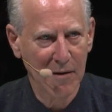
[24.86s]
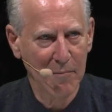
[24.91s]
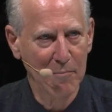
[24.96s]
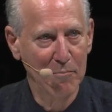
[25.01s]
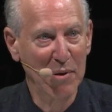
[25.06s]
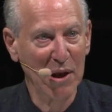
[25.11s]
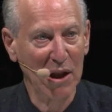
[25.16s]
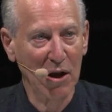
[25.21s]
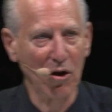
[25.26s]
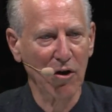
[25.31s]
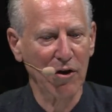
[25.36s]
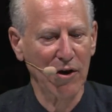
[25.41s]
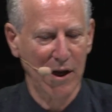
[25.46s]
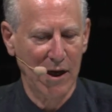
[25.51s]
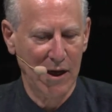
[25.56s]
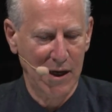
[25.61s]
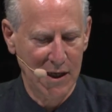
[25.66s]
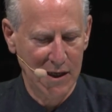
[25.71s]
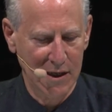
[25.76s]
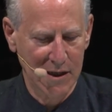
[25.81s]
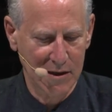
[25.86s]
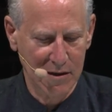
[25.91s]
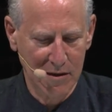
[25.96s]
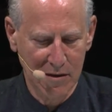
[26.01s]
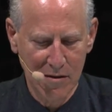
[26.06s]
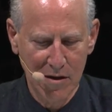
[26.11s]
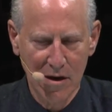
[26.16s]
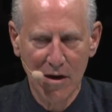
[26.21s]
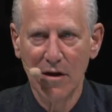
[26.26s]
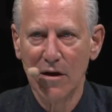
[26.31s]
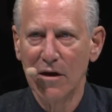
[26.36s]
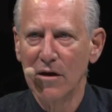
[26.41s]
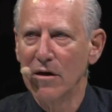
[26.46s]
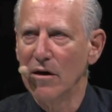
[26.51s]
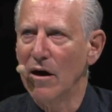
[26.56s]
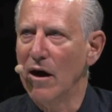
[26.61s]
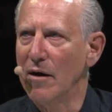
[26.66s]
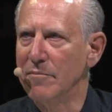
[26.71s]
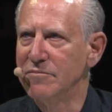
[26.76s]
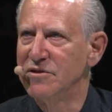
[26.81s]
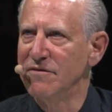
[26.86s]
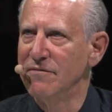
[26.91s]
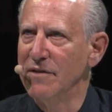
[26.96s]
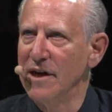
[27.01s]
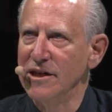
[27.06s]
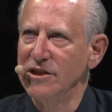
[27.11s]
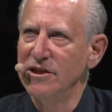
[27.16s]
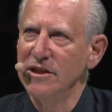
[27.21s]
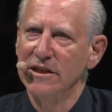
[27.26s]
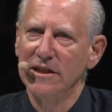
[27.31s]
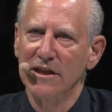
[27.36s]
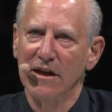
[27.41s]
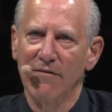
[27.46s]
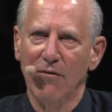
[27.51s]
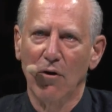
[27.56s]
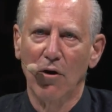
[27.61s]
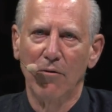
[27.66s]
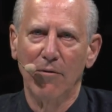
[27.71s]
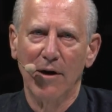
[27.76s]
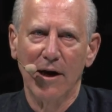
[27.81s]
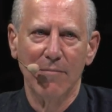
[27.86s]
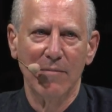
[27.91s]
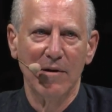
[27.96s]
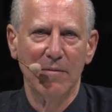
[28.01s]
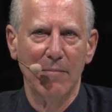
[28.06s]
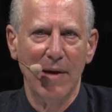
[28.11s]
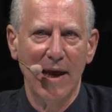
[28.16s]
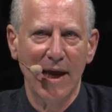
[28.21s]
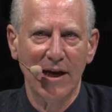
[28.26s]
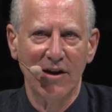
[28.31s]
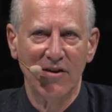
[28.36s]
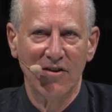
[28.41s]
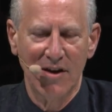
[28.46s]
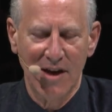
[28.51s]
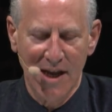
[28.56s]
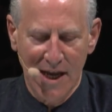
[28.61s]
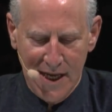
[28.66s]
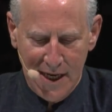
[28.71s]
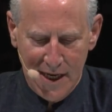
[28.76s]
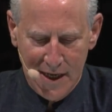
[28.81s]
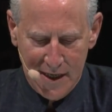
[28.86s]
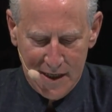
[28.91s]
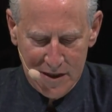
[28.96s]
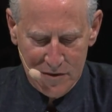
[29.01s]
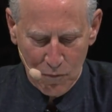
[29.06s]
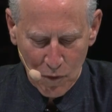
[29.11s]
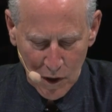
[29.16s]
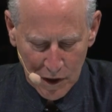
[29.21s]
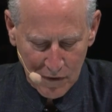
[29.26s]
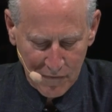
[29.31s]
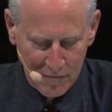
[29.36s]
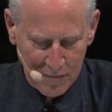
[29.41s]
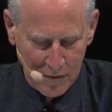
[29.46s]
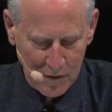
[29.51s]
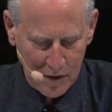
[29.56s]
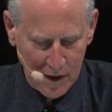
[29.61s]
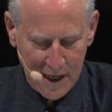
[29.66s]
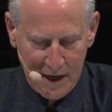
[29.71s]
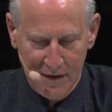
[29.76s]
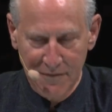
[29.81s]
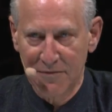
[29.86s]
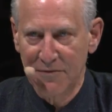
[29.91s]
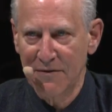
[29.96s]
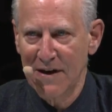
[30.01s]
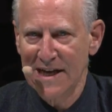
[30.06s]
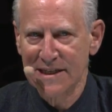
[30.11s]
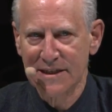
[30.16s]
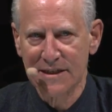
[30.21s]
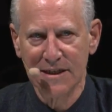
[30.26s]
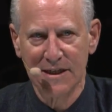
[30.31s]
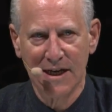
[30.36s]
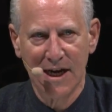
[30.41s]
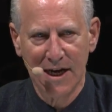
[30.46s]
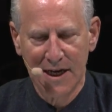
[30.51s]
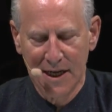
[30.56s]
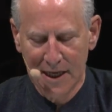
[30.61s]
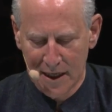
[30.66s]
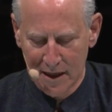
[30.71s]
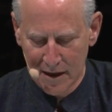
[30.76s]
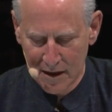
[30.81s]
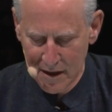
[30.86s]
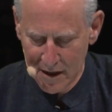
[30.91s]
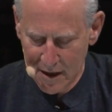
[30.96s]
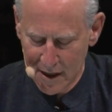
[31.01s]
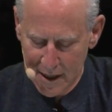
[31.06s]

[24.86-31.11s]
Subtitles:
build on observations that have already been made today in this wonderful and fascinating